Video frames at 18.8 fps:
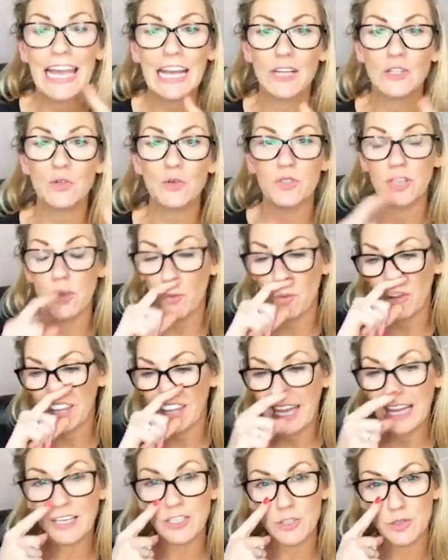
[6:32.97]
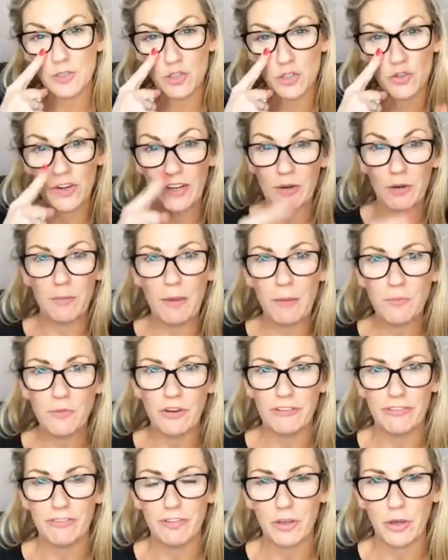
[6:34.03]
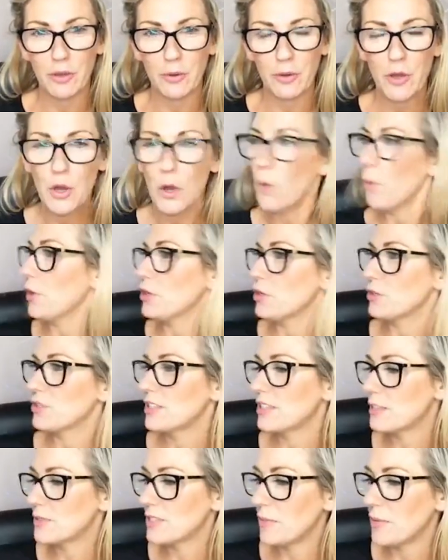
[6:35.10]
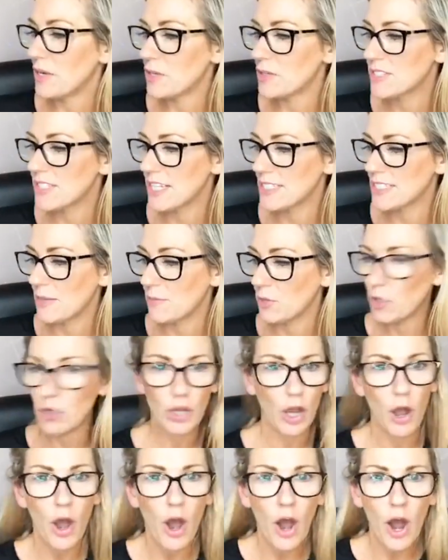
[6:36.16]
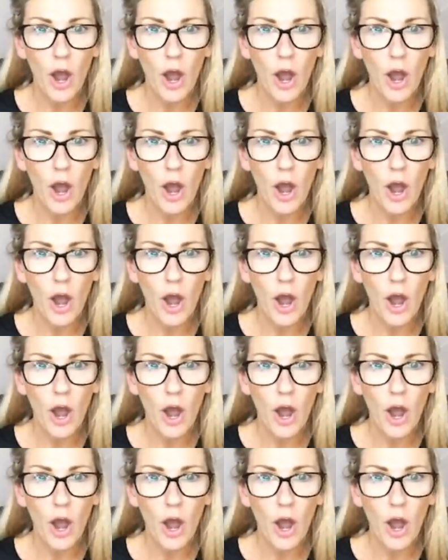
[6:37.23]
Because also what it can do is trigger a memory for you when someone else says something and you go,